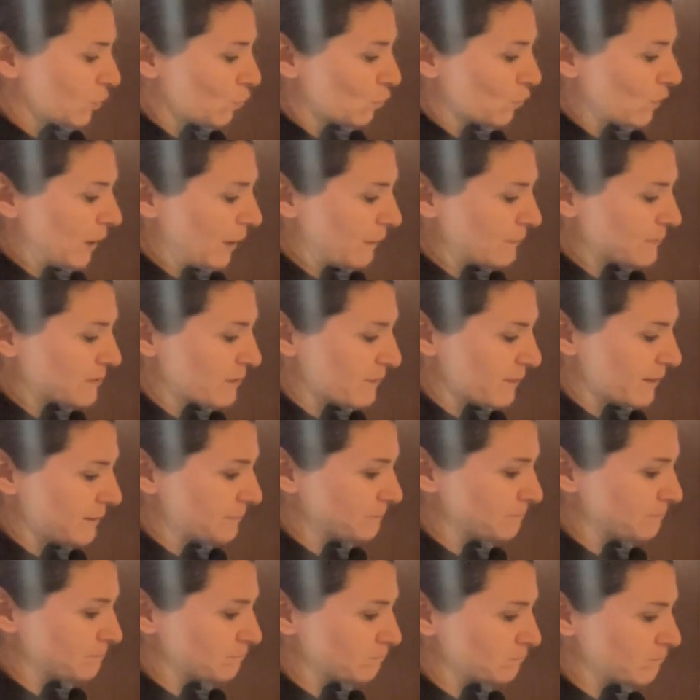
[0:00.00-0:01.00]
grams of
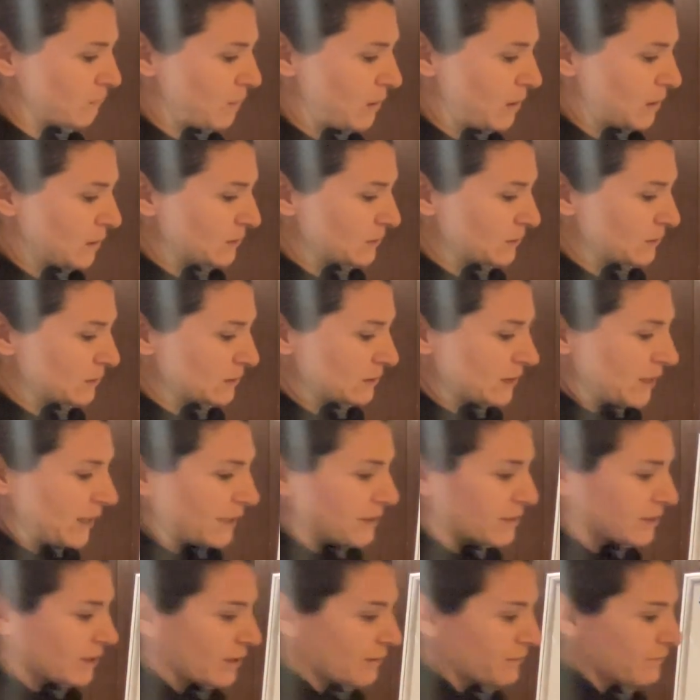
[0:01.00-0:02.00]
it.
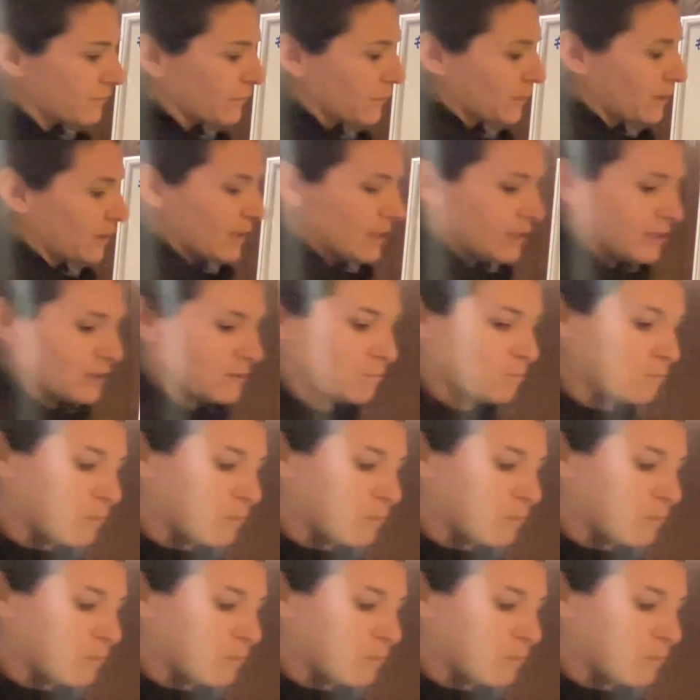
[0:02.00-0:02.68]
And to convert it into